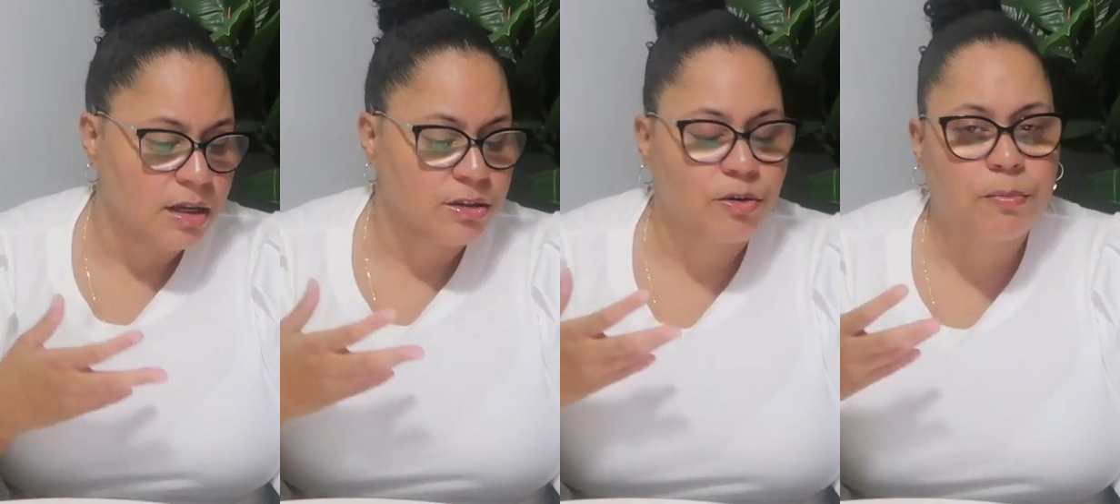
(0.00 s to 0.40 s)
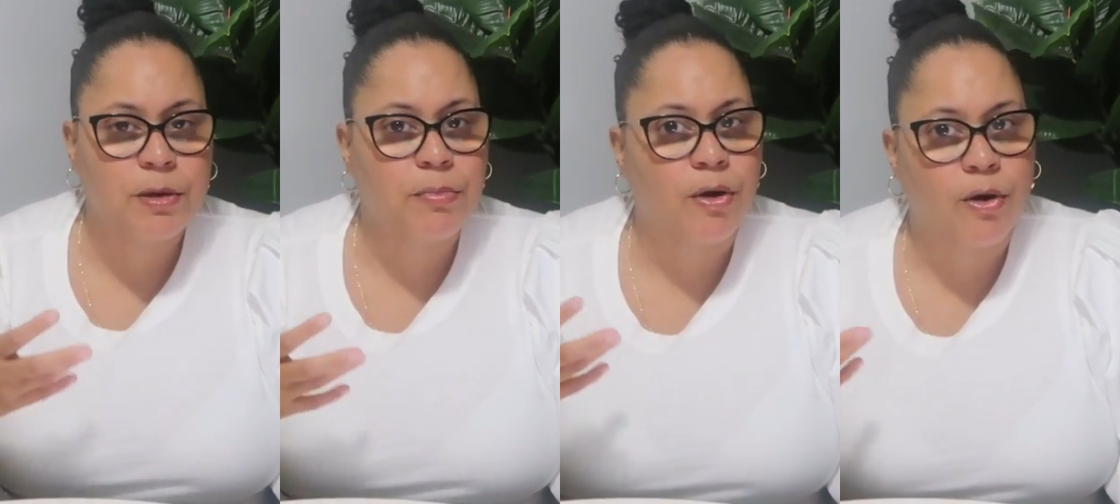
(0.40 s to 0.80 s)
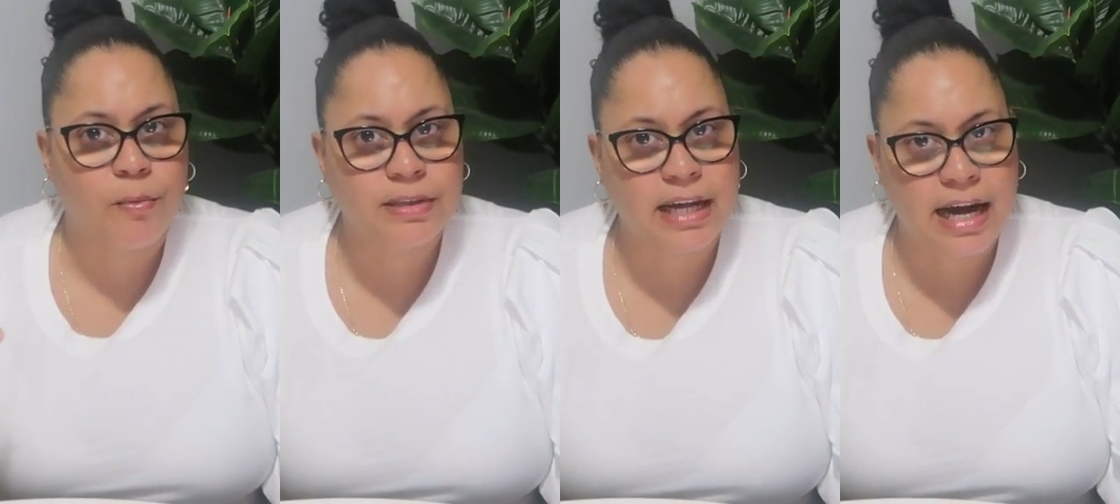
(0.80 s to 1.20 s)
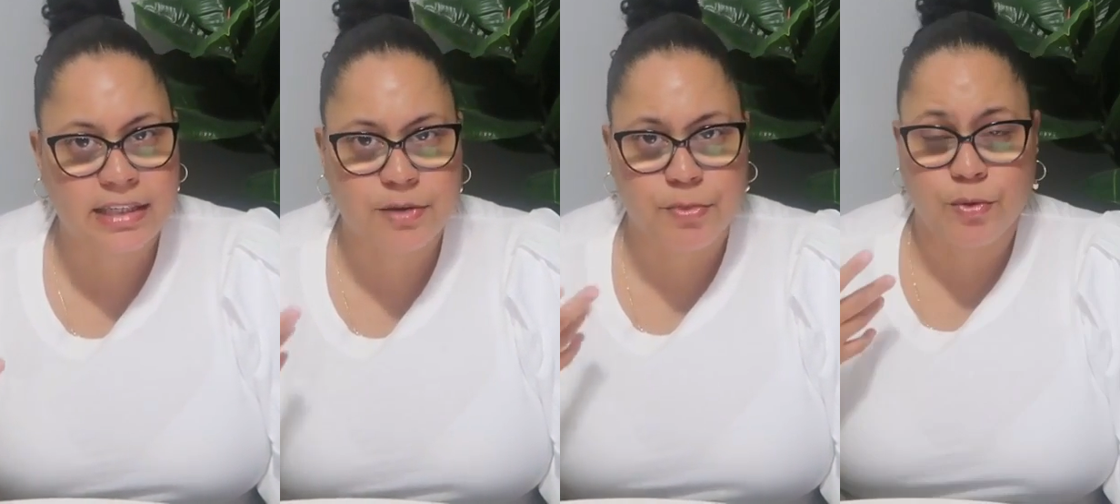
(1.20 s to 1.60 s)
So people are always
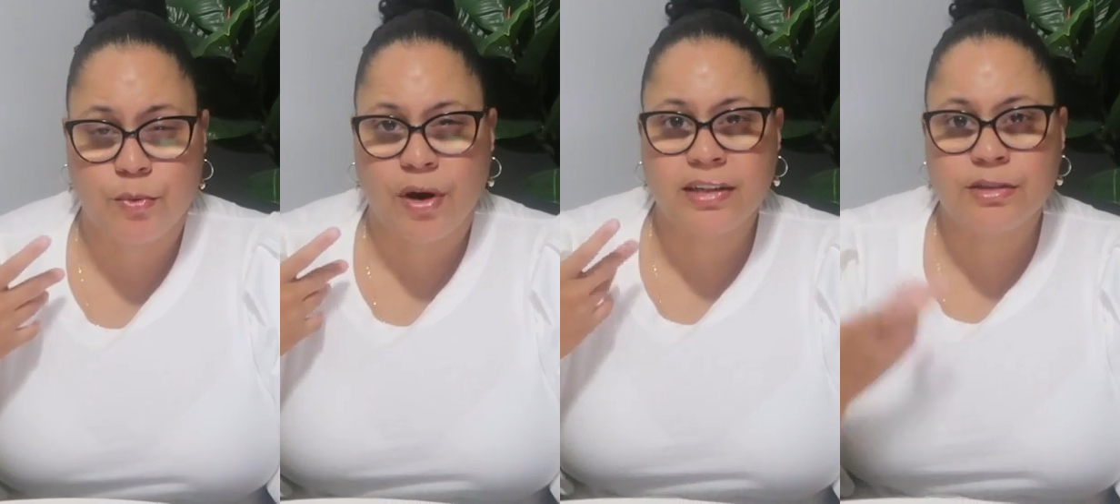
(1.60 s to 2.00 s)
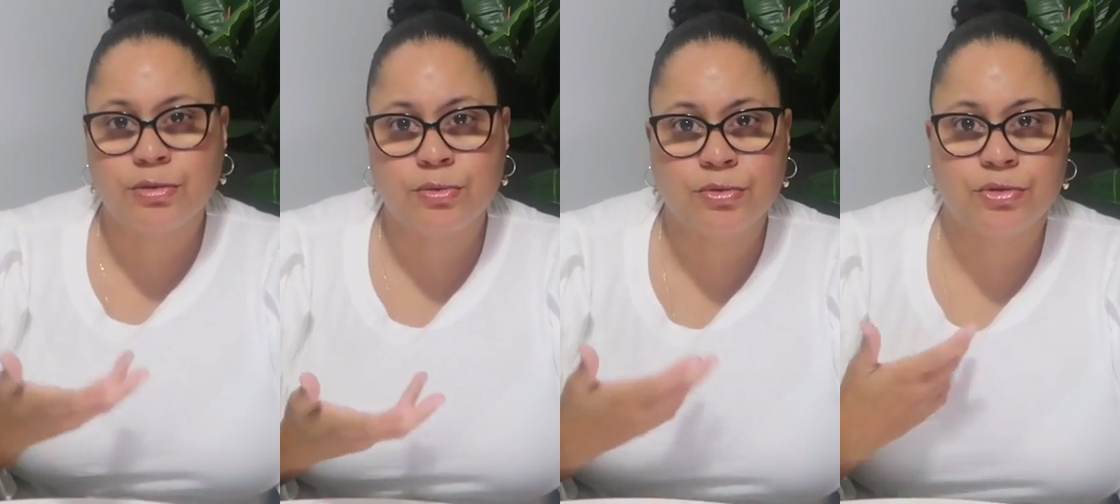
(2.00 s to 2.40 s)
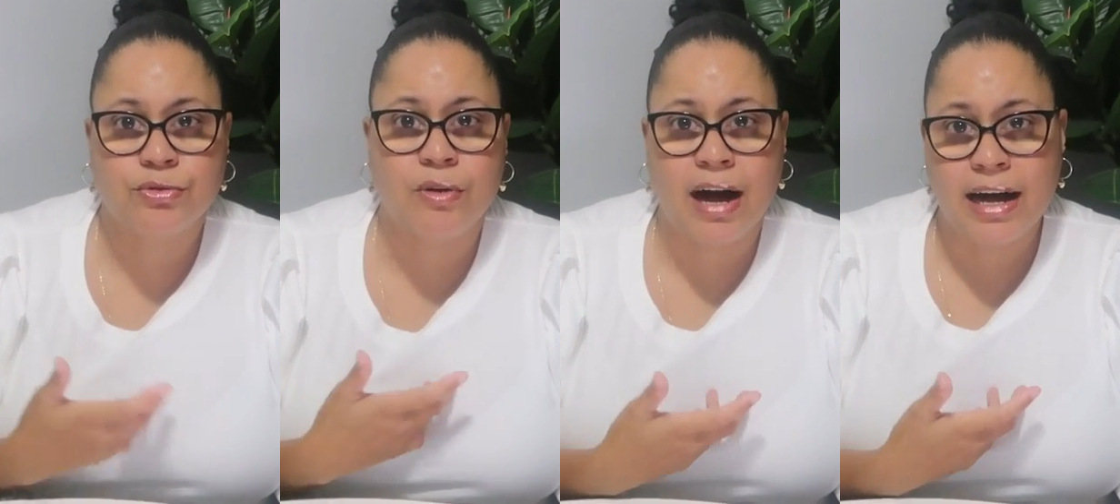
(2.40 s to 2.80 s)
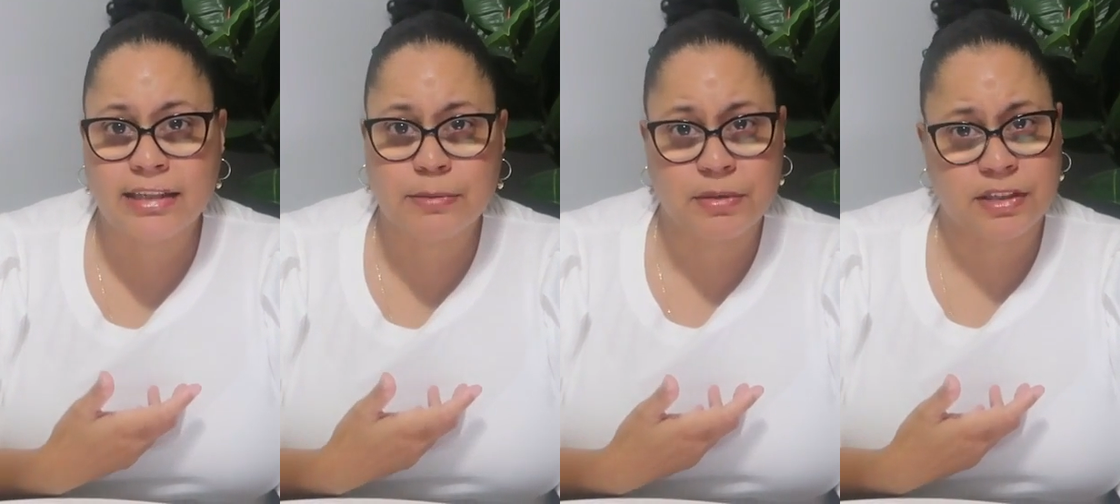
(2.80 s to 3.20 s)
asking me, what tools do
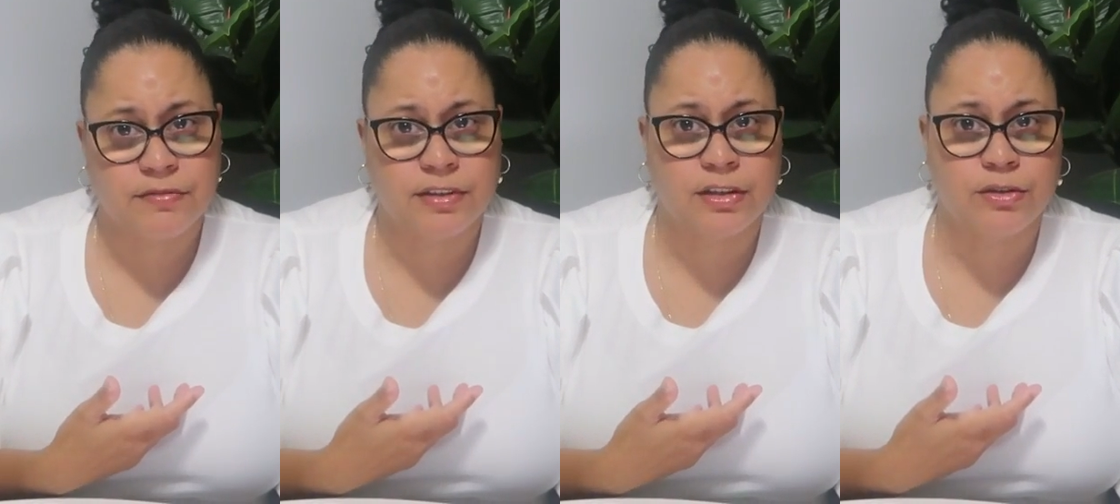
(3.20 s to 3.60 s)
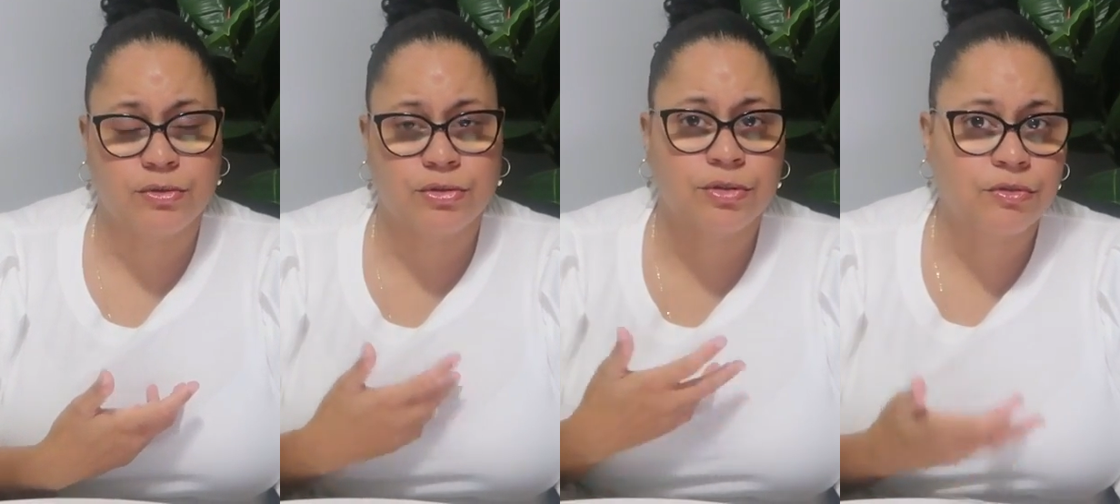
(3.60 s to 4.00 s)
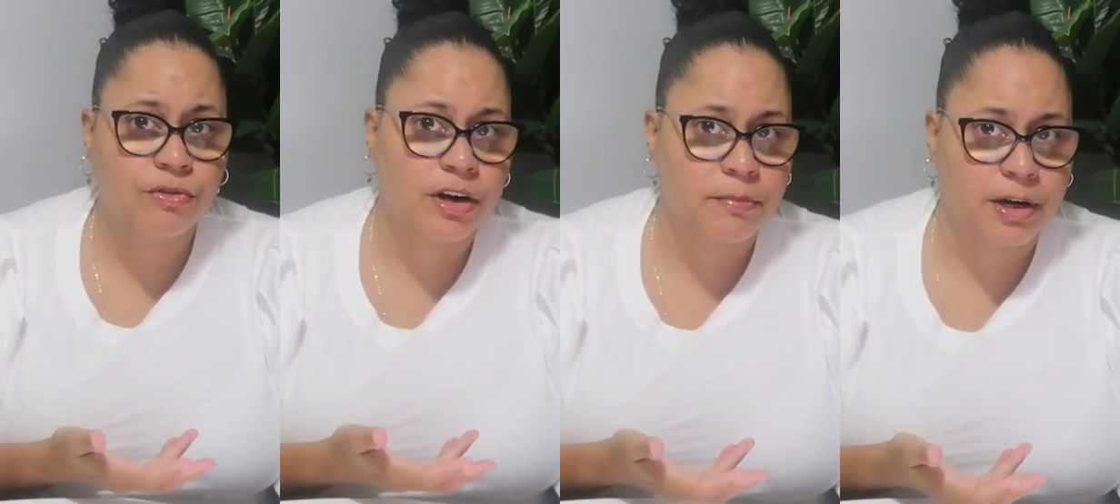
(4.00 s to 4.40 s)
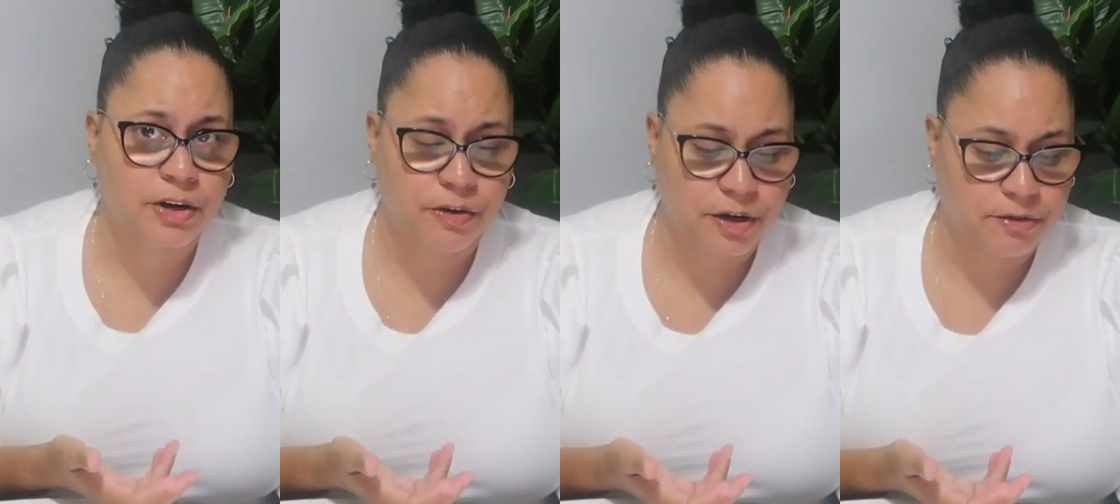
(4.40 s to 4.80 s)
I specifically use to run my
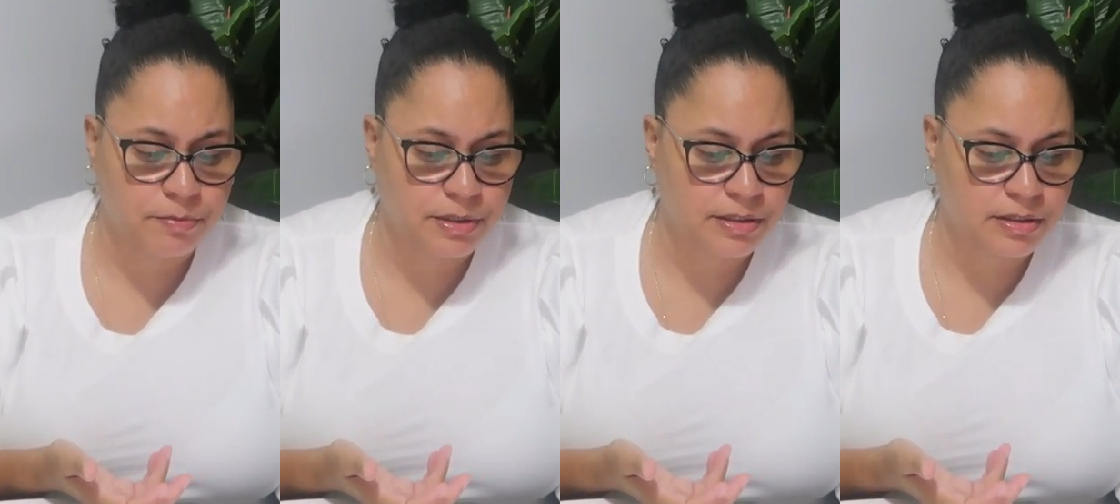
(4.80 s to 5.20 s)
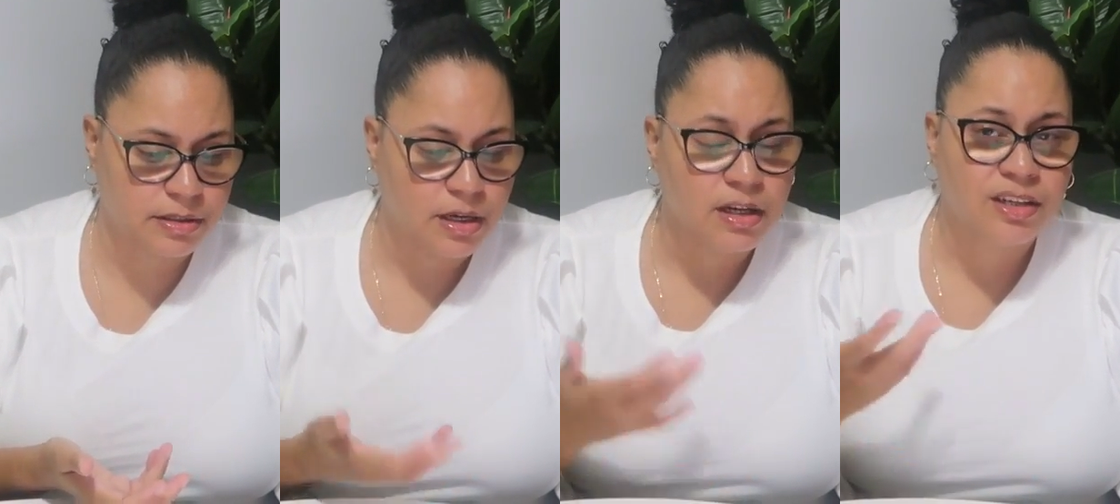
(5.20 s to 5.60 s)
creative business?